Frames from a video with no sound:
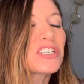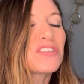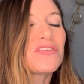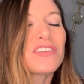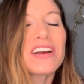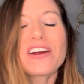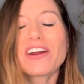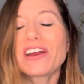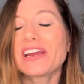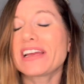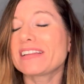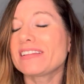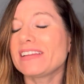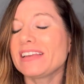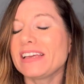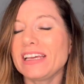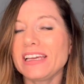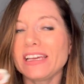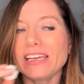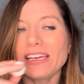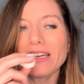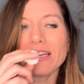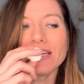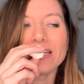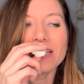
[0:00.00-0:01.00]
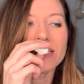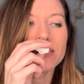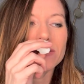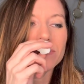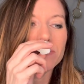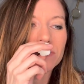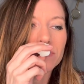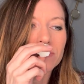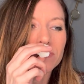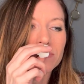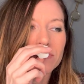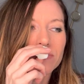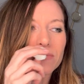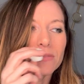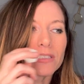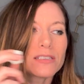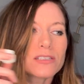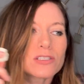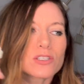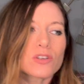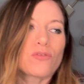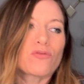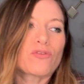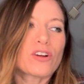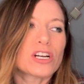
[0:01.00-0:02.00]
very clean.
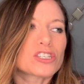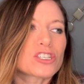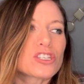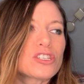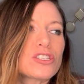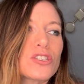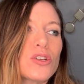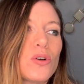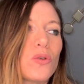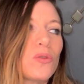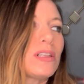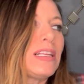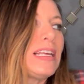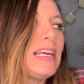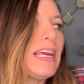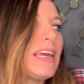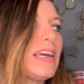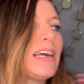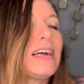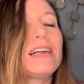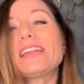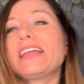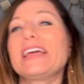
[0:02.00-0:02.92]
So fresh and so clean.